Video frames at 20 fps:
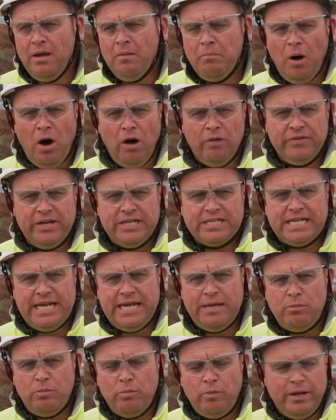But
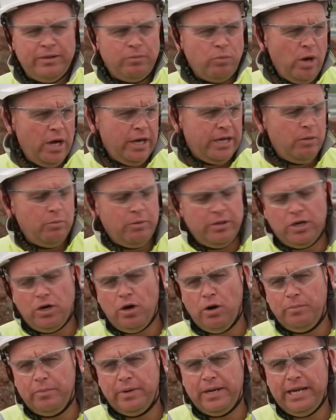obviously, with working with a
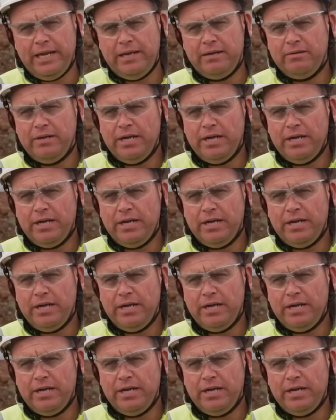company,